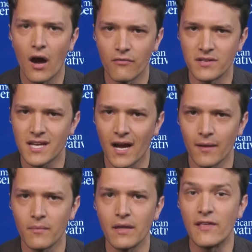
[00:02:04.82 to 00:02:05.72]
of the
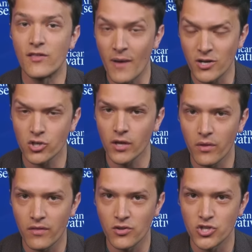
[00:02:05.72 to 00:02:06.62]
time, especially
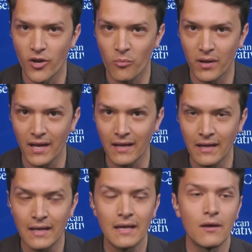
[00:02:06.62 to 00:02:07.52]
within the G O P,
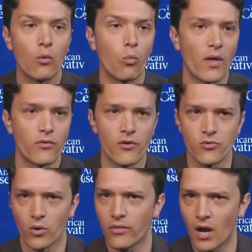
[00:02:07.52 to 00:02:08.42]
whether those
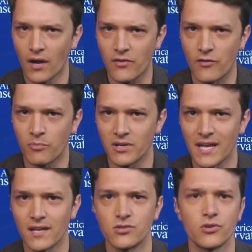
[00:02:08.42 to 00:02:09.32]
orthodoxies
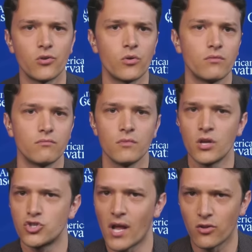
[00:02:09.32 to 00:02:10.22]
pertain to
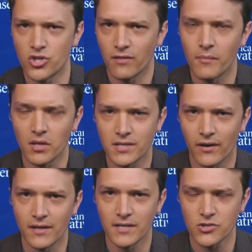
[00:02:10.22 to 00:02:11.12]
challenging the
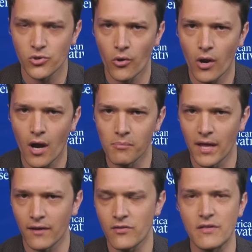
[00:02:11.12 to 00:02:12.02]
military-industrial
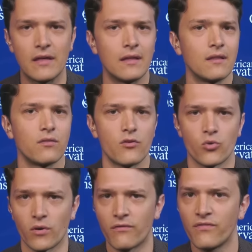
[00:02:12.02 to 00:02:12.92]
complex, the
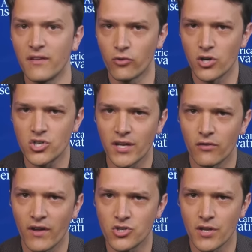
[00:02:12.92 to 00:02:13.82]
sort of feverish
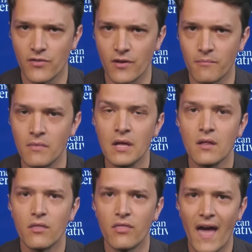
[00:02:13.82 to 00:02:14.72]
interventionism
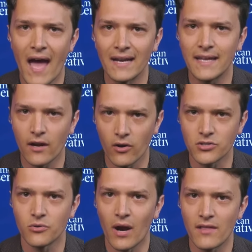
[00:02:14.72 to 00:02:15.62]
that
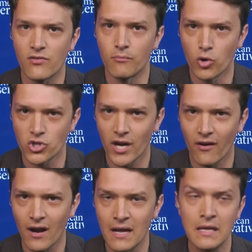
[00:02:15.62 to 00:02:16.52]
characterized the Bush
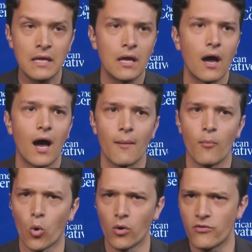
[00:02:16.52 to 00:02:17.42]
era, um,
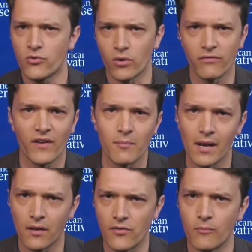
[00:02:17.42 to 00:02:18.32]
or the sort of
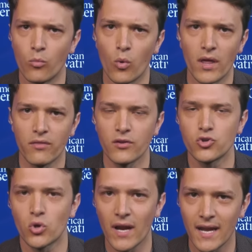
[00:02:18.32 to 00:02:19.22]
fundamentalism with
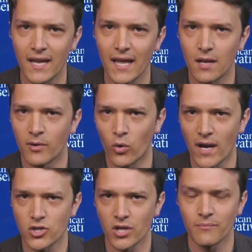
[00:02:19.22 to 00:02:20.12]
trade and
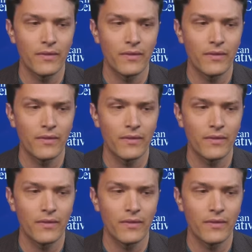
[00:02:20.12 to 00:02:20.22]
immigration.